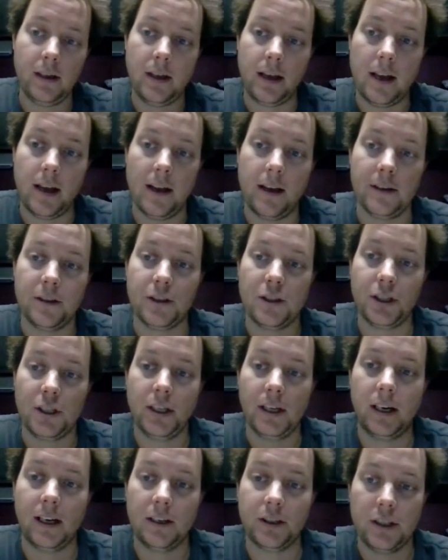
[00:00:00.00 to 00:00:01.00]
and
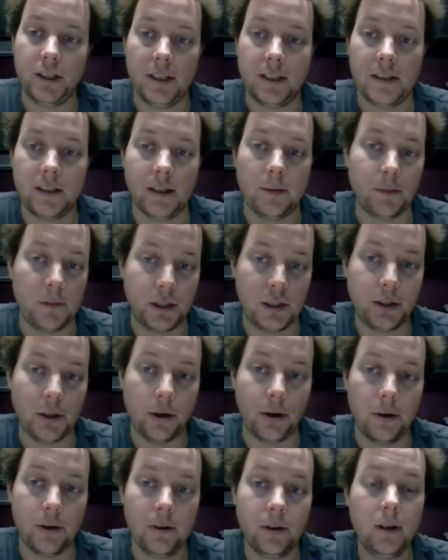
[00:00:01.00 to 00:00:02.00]
gr-gsm
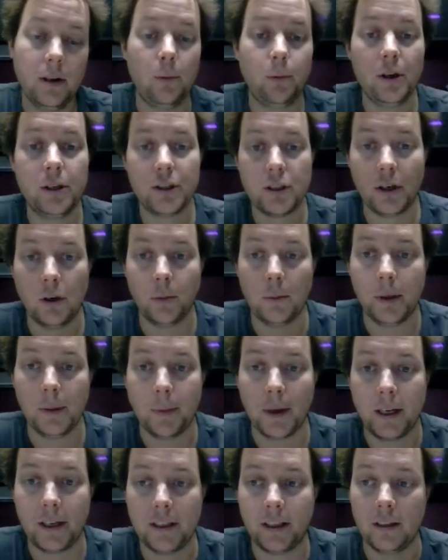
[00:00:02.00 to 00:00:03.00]
decode, which I'll be
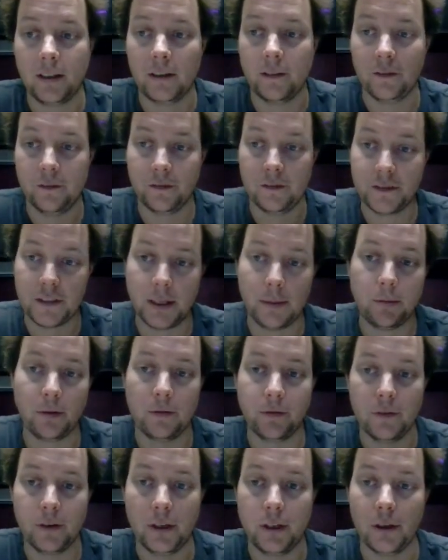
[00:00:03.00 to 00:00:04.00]
making
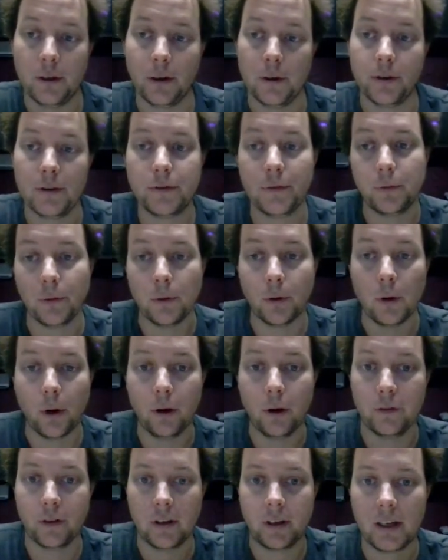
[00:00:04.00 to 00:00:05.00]
separate videos for
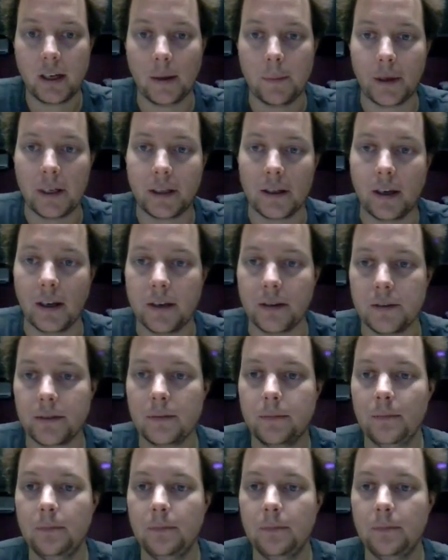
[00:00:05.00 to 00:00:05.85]
over the coming days.